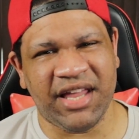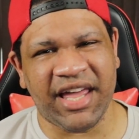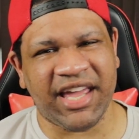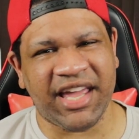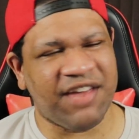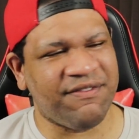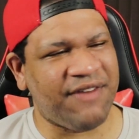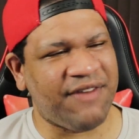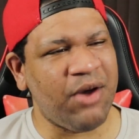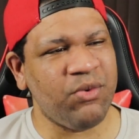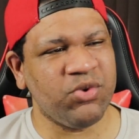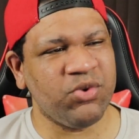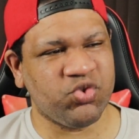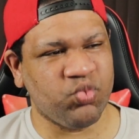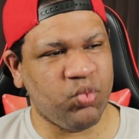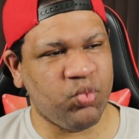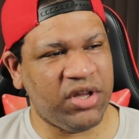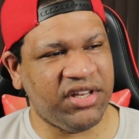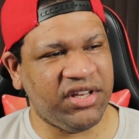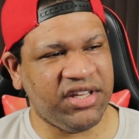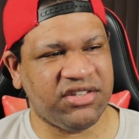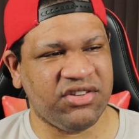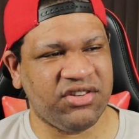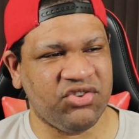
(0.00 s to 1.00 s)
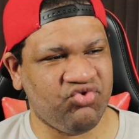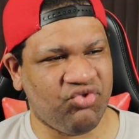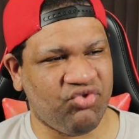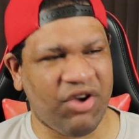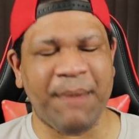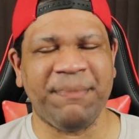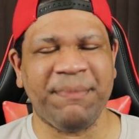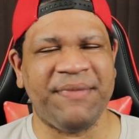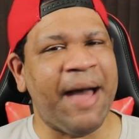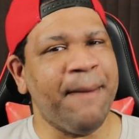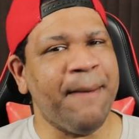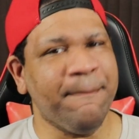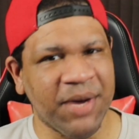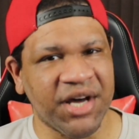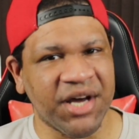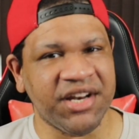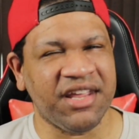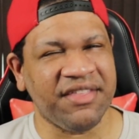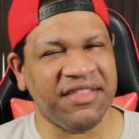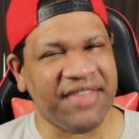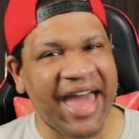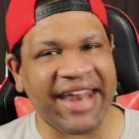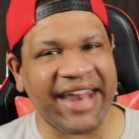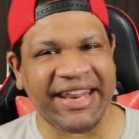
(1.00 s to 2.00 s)
Like, if I was willing to drop that
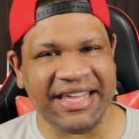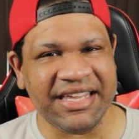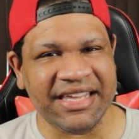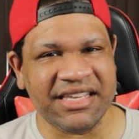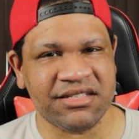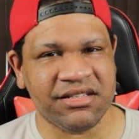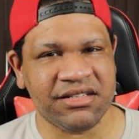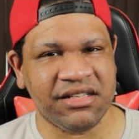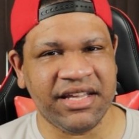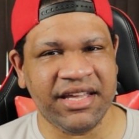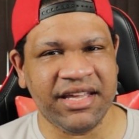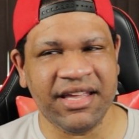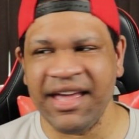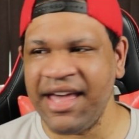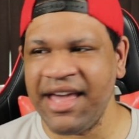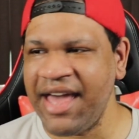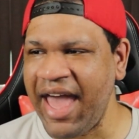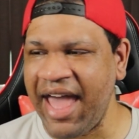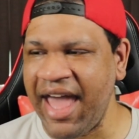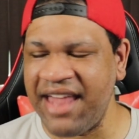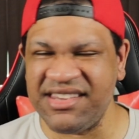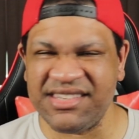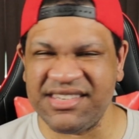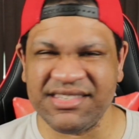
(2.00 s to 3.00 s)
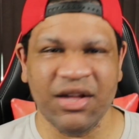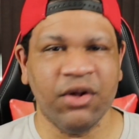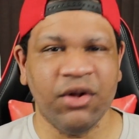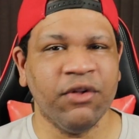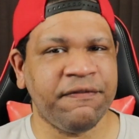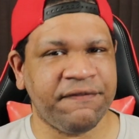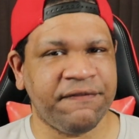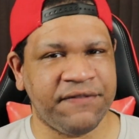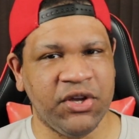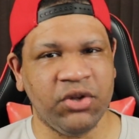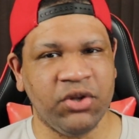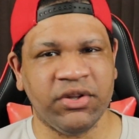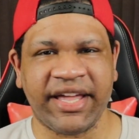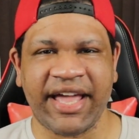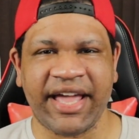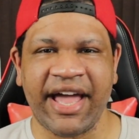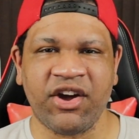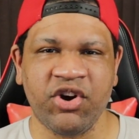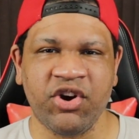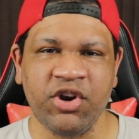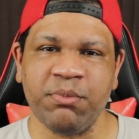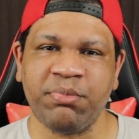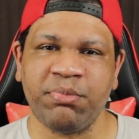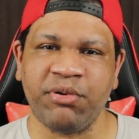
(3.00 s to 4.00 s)
money that easily and still feel like
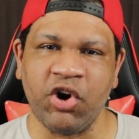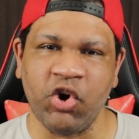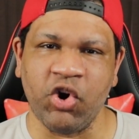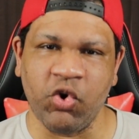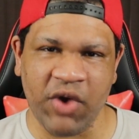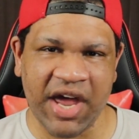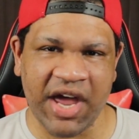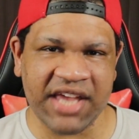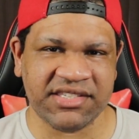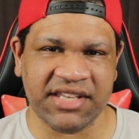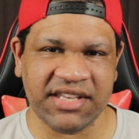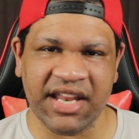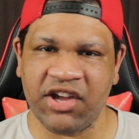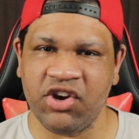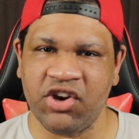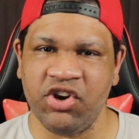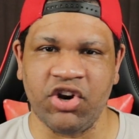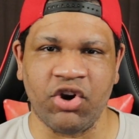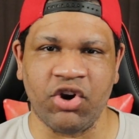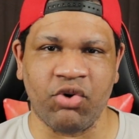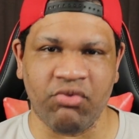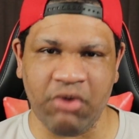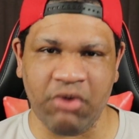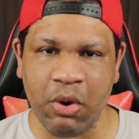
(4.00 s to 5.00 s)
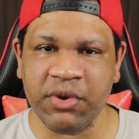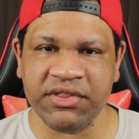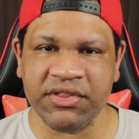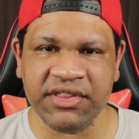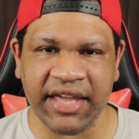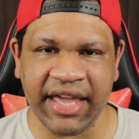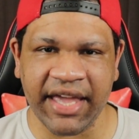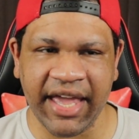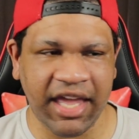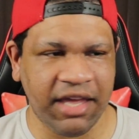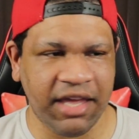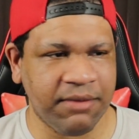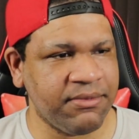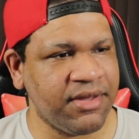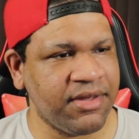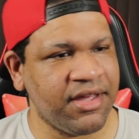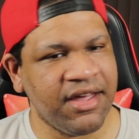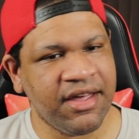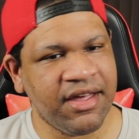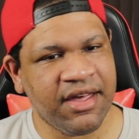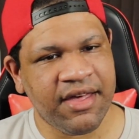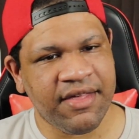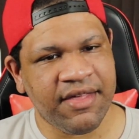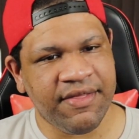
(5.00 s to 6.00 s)
I couldn't progress and I couldn't grow in the game,
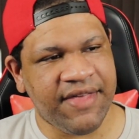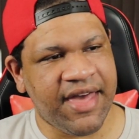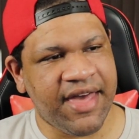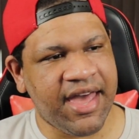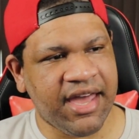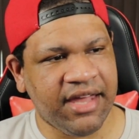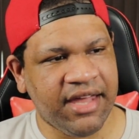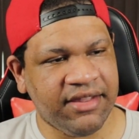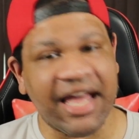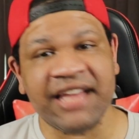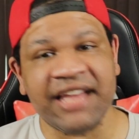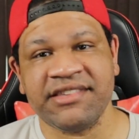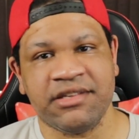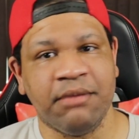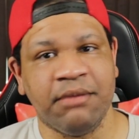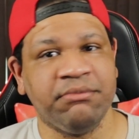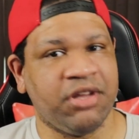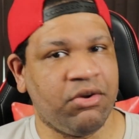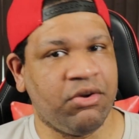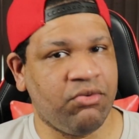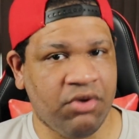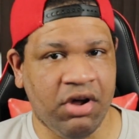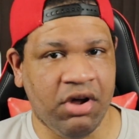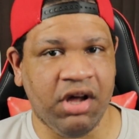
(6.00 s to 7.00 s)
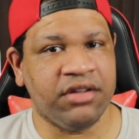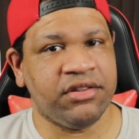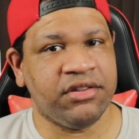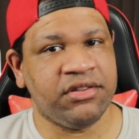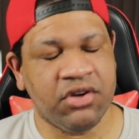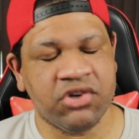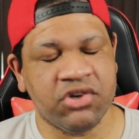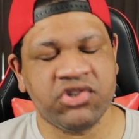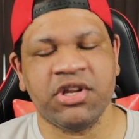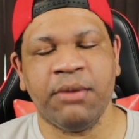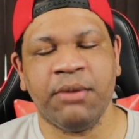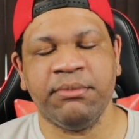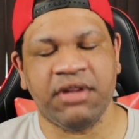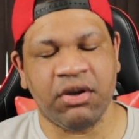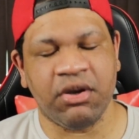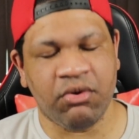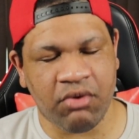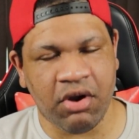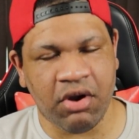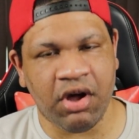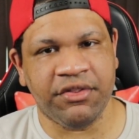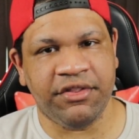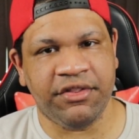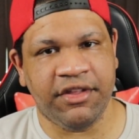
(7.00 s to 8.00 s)
then that's something wrong. There's
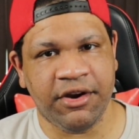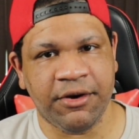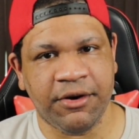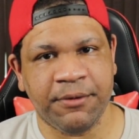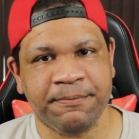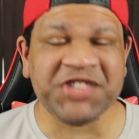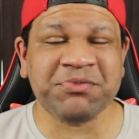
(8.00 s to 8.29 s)
something wrong there.